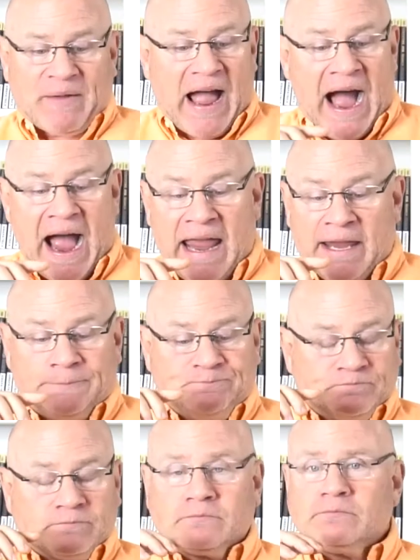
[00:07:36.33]
I
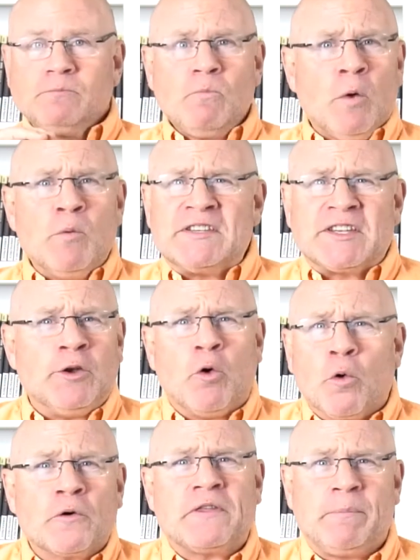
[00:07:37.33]
was in
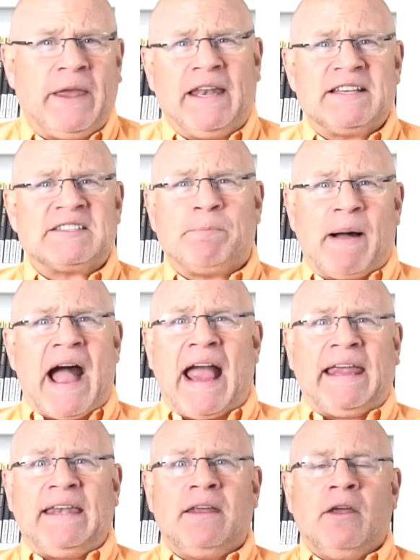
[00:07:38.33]
orthopedic
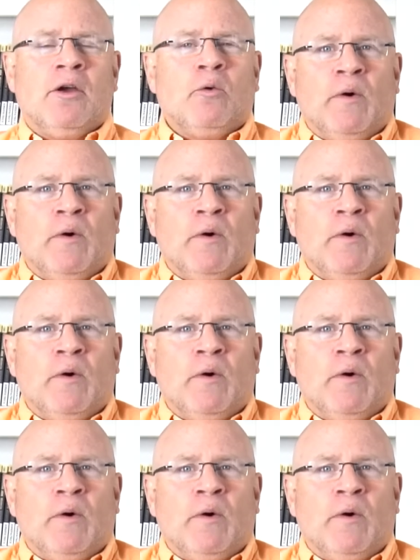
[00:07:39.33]
spine,